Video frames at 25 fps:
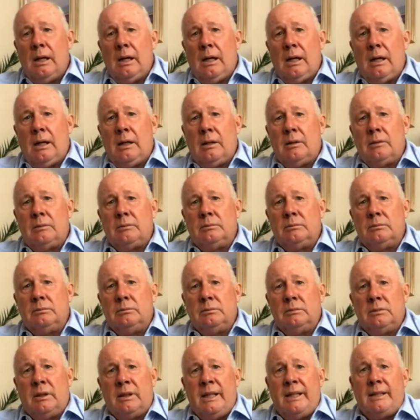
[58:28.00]

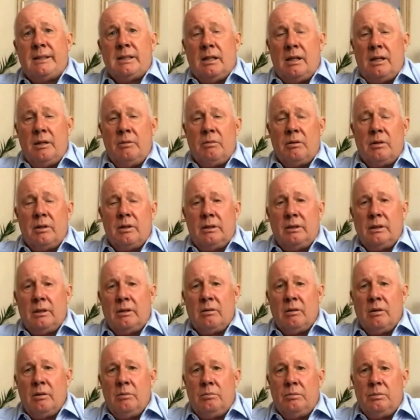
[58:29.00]
And Italy were in
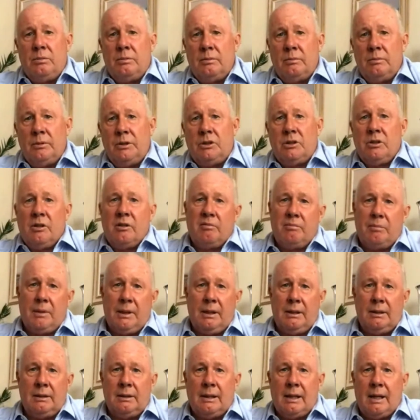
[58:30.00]
the group. We should
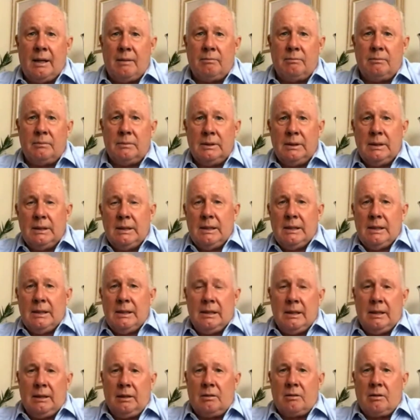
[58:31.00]
have beaten them
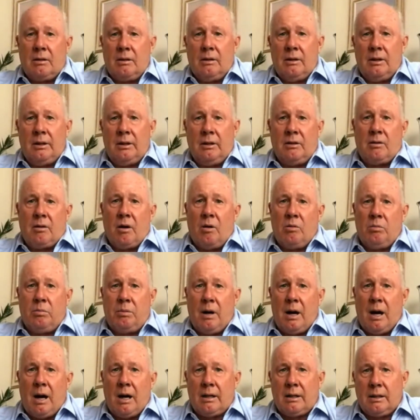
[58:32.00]
in
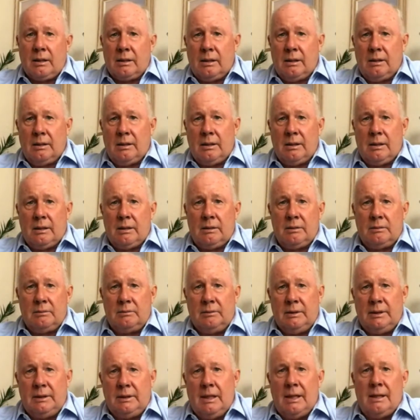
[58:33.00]
Croke Park.
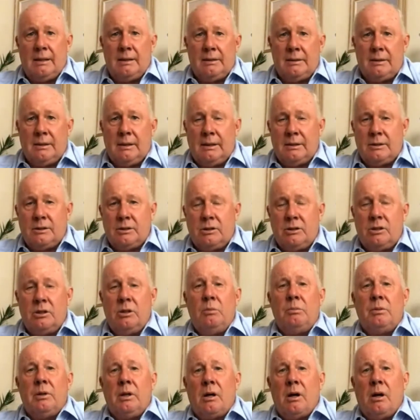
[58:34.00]
We let the
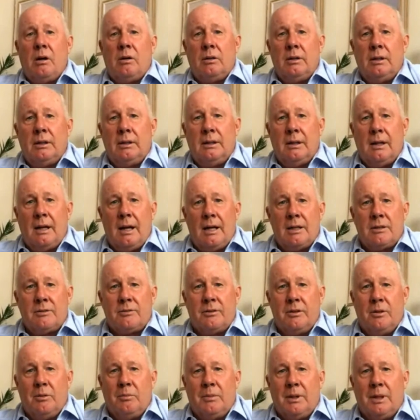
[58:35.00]
stupid goal in the
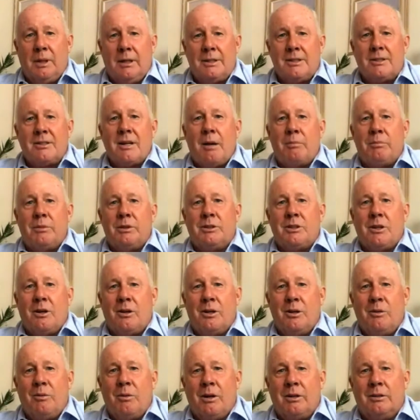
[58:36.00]
last few minutes.
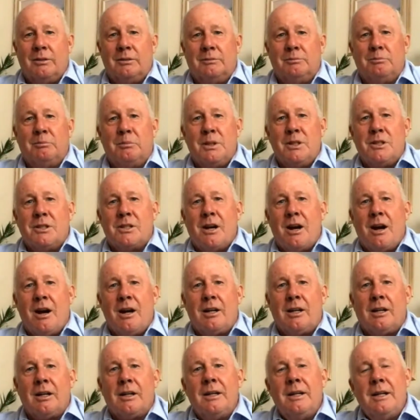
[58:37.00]
Trapattoni went
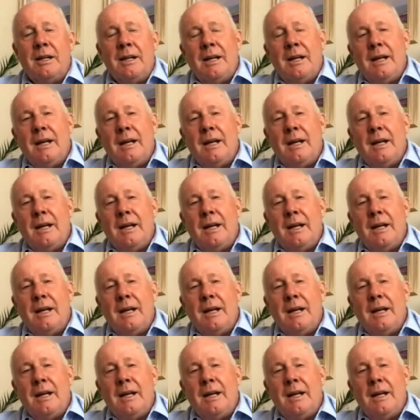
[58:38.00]
berserk.